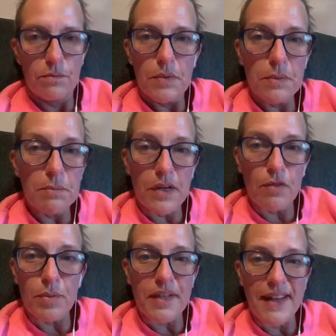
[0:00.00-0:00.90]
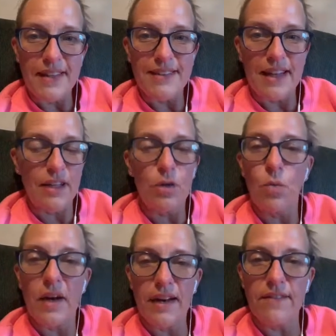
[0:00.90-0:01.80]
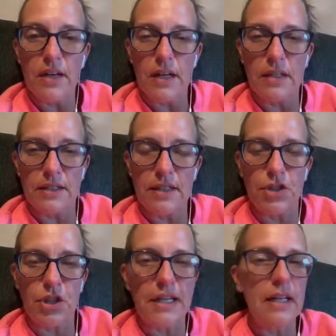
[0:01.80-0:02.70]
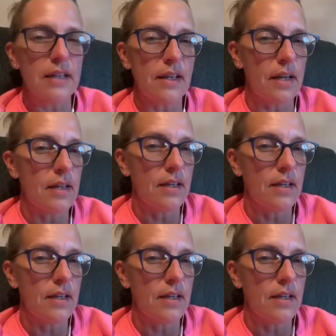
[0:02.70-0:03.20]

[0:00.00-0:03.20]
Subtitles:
bit of potato salad, whatever it is that you're eating that